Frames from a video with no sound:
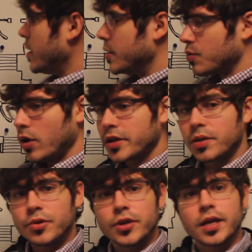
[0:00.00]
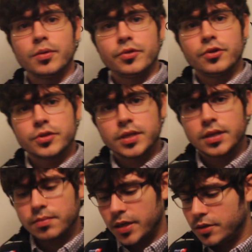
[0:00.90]
is, one, communicate with your
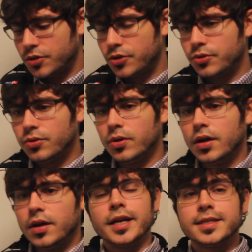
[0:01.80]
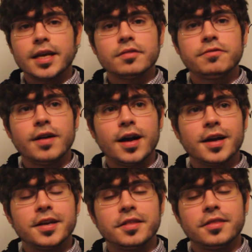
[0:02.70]
team, and two,
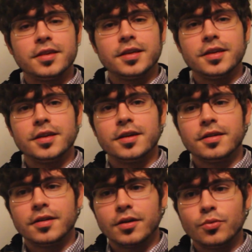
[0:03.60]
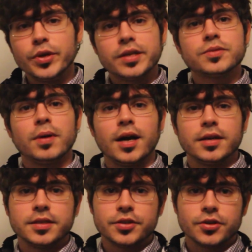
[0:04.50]
identify the weak
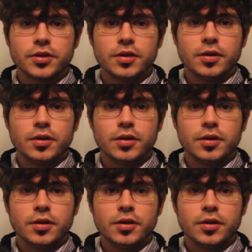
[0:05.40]
spot in your